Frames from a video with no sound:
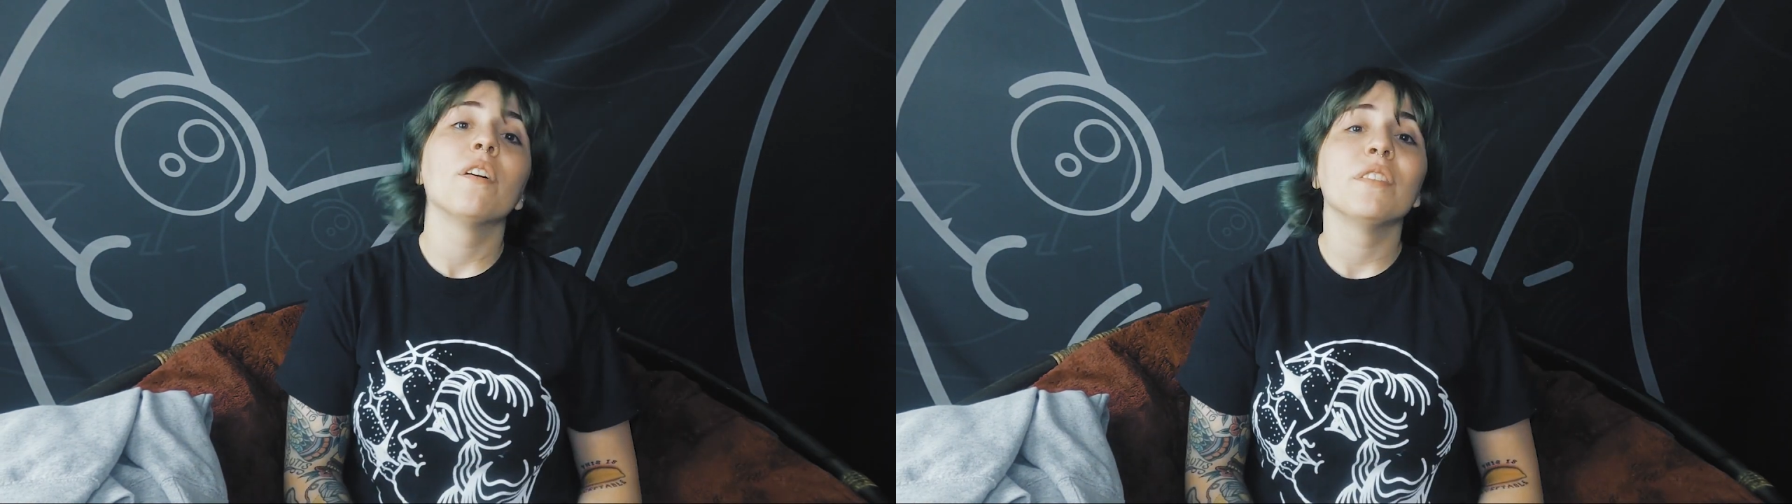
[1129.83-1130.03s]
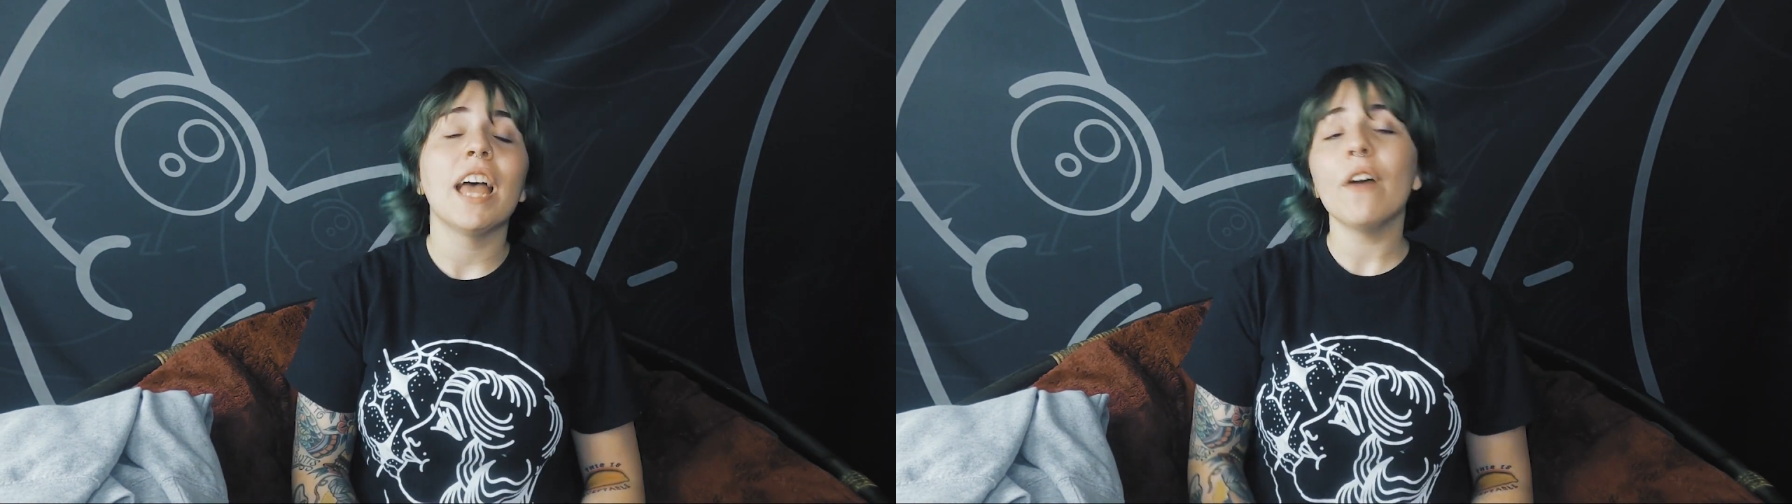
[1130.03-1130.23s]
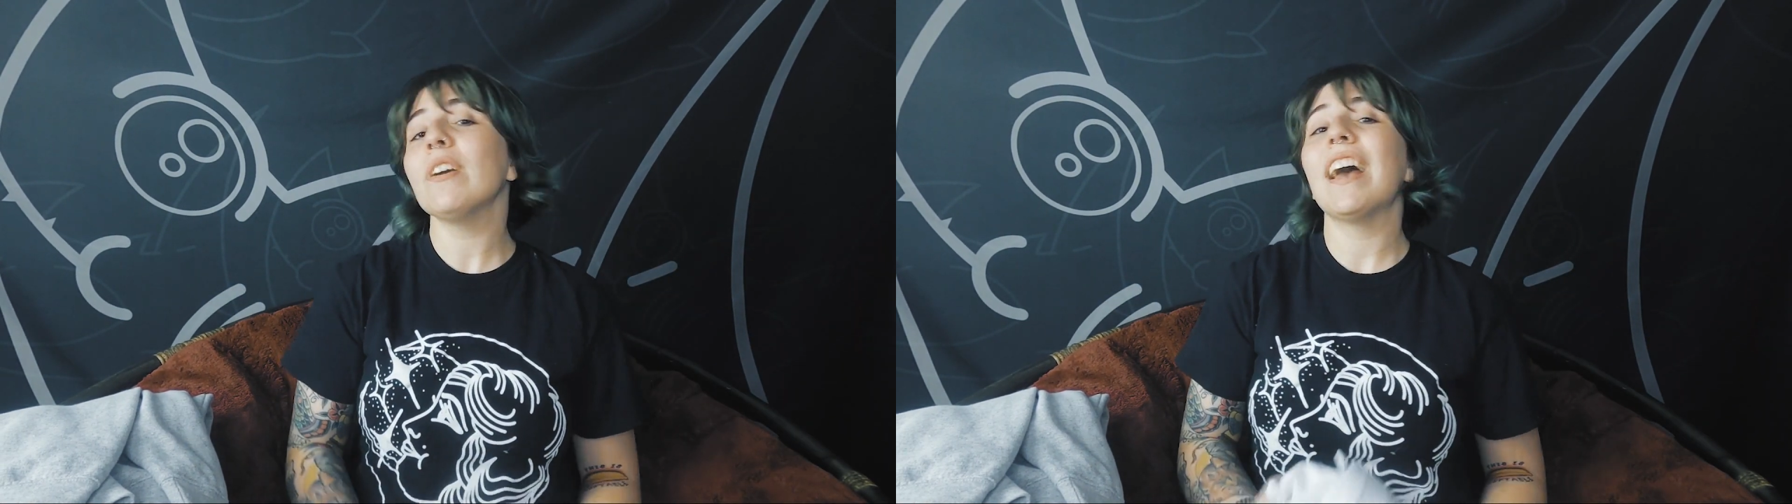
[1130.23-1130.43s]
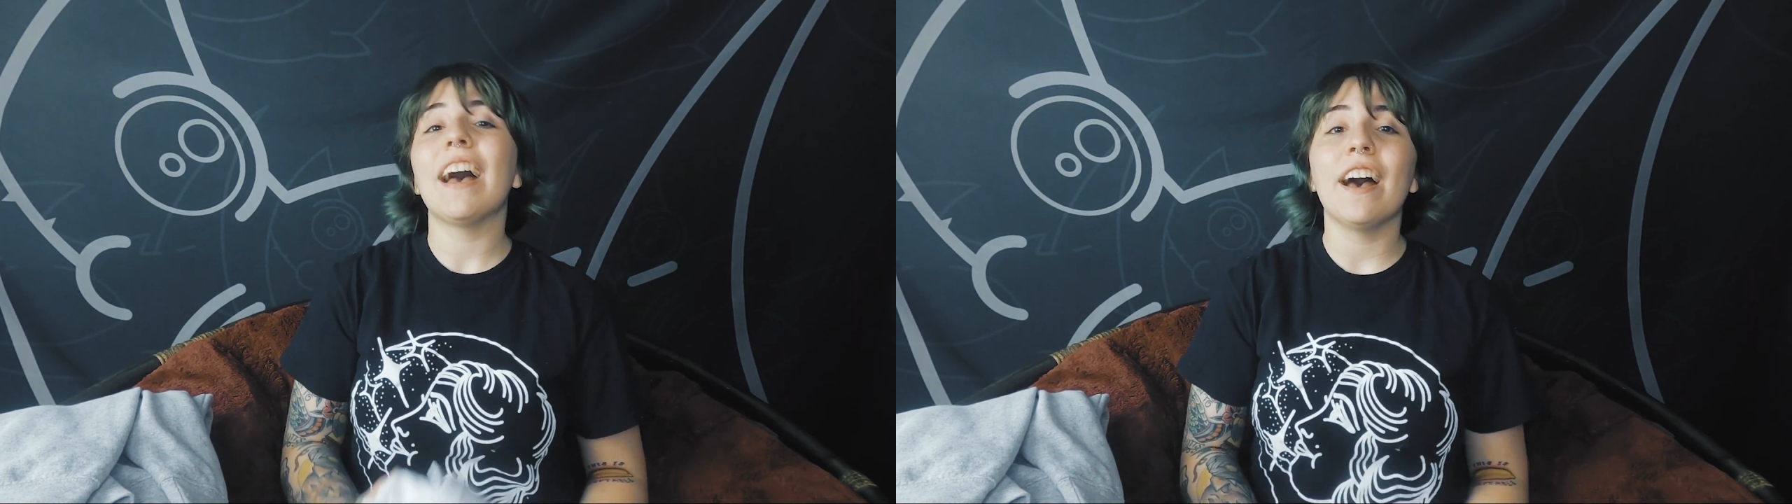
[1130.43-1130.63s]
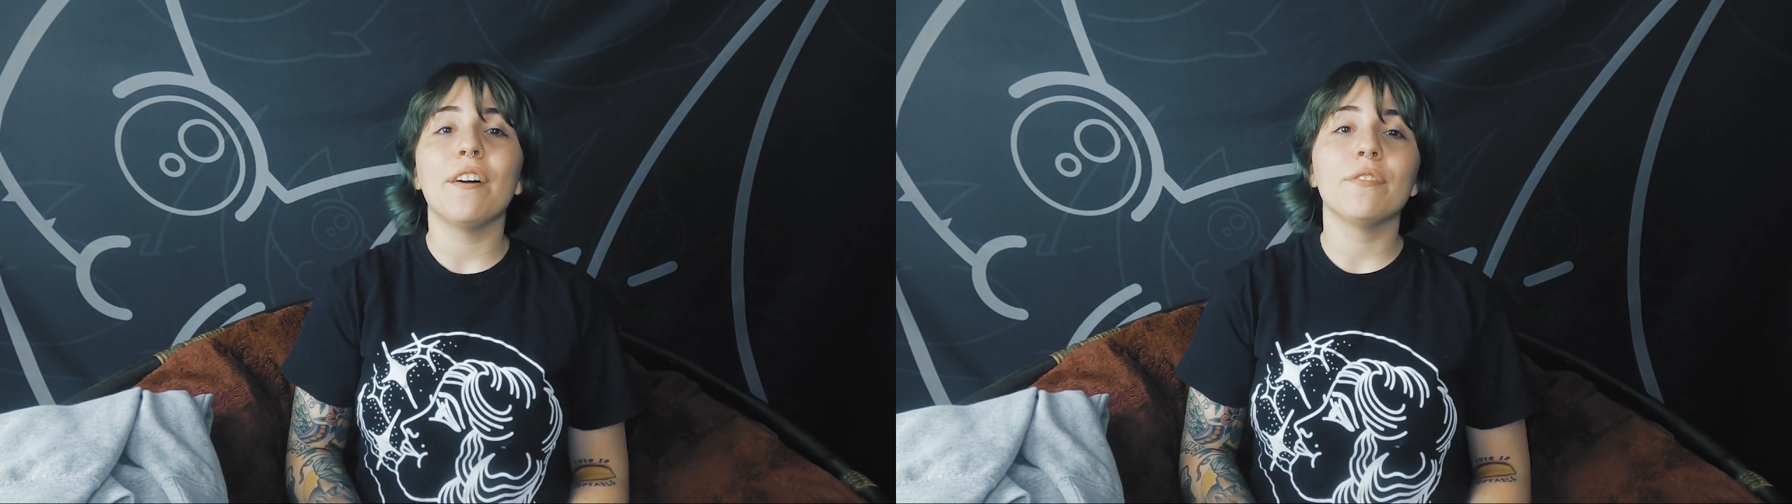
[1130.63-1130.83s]
Now we
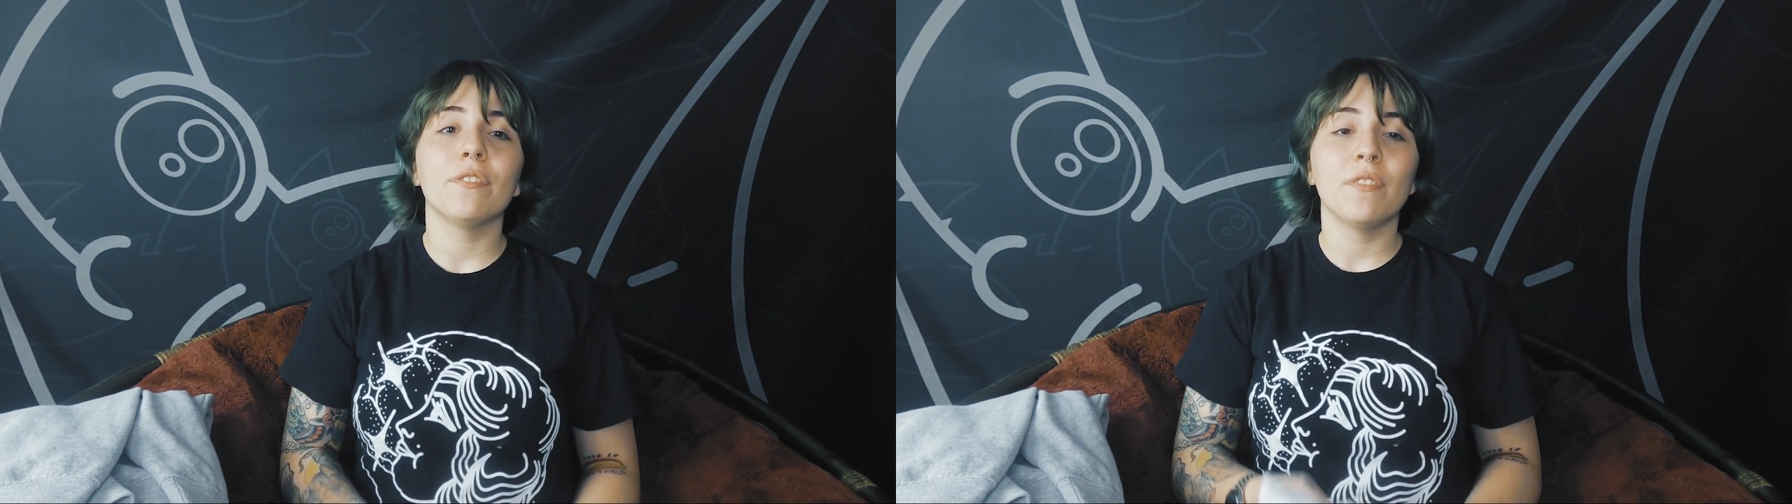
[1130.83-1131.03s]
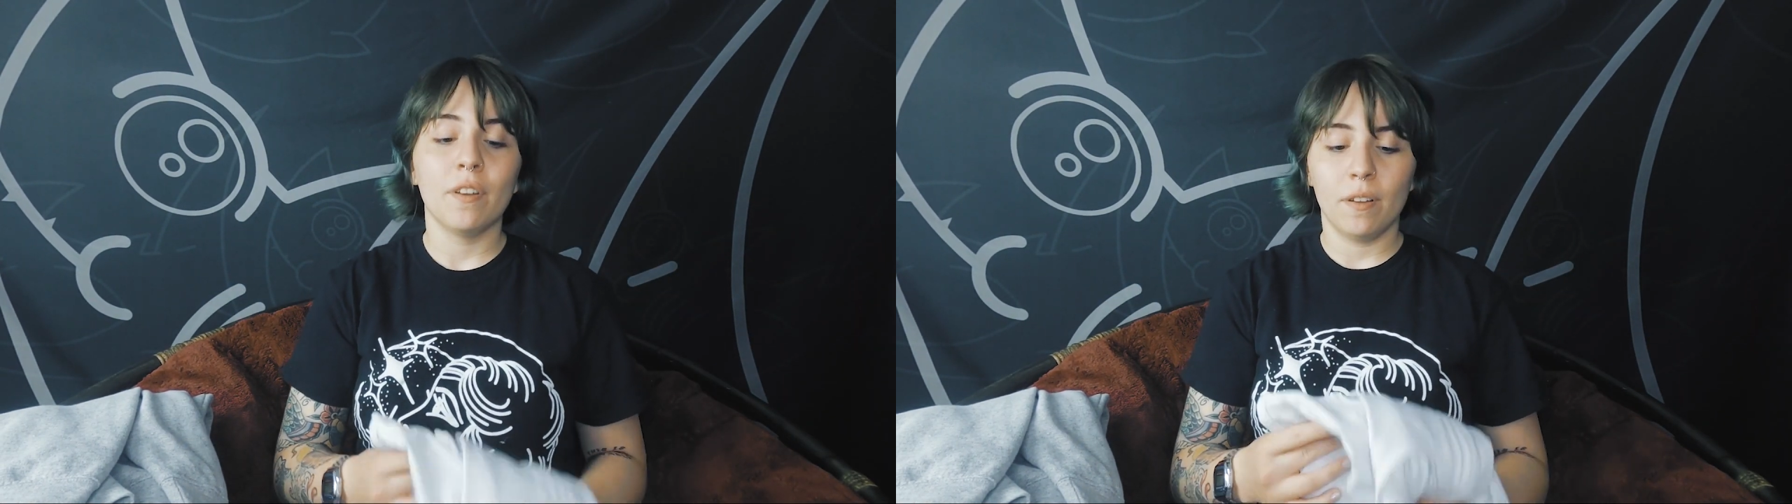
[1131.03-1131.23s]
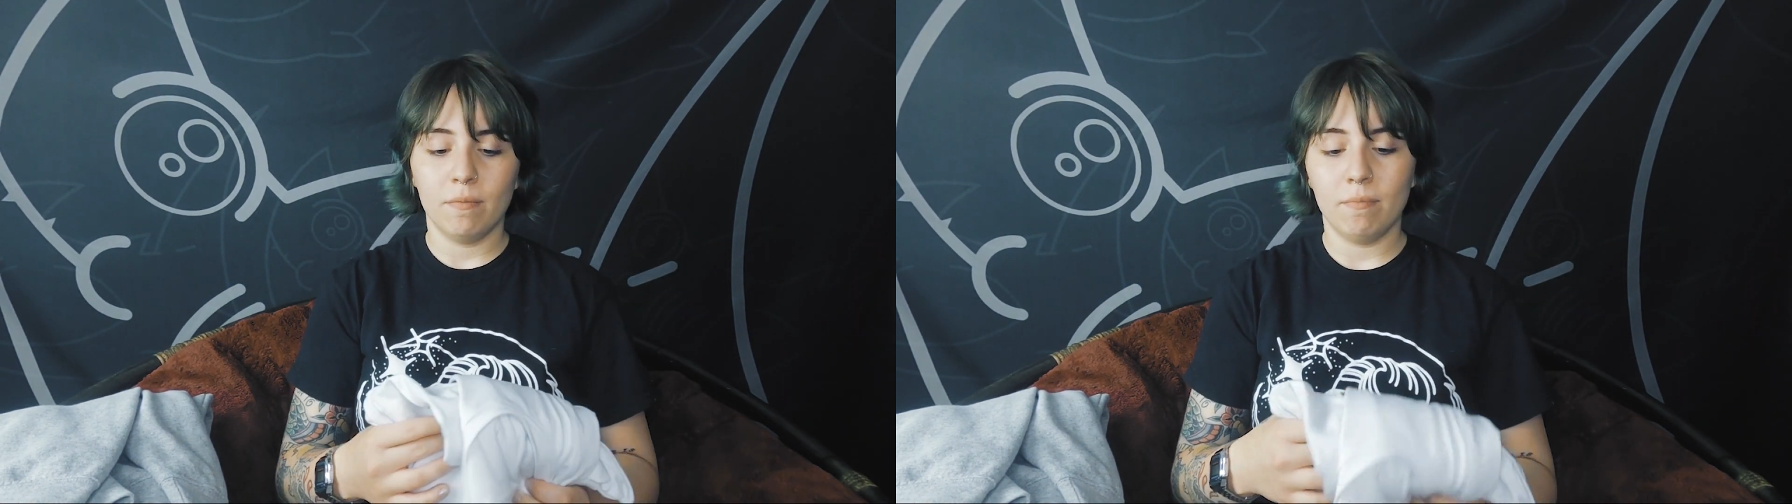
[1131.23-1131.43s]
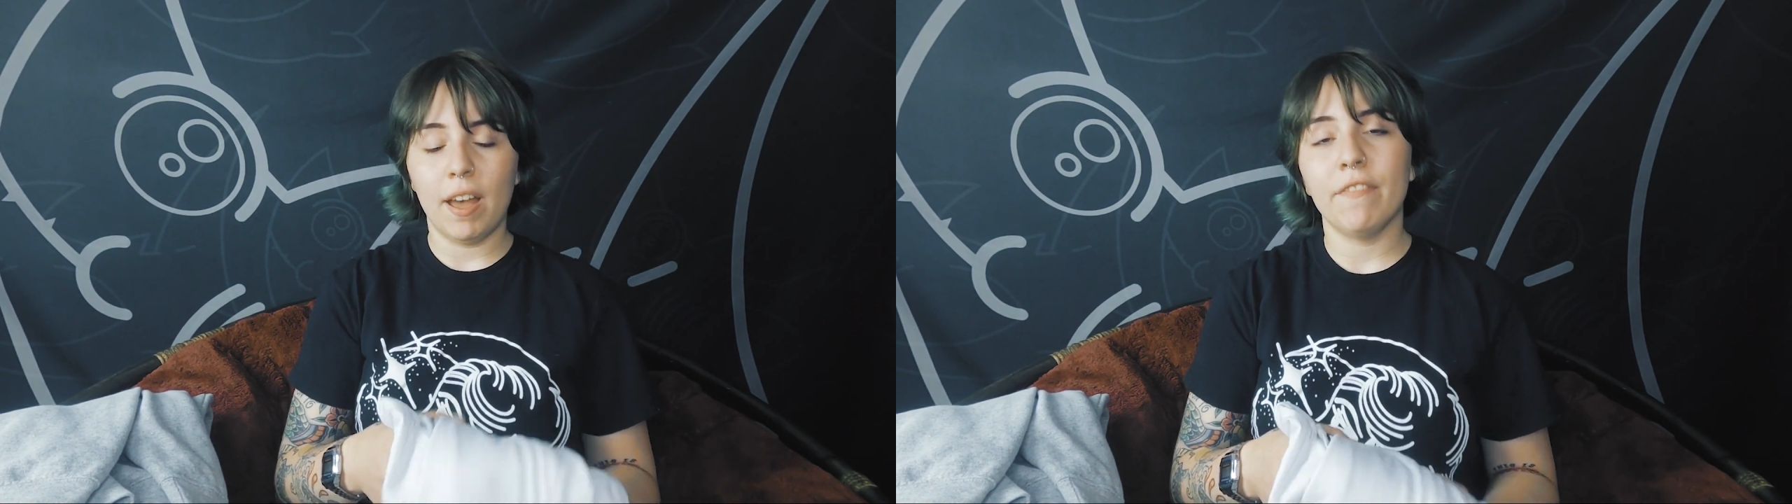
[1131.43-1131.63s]
have my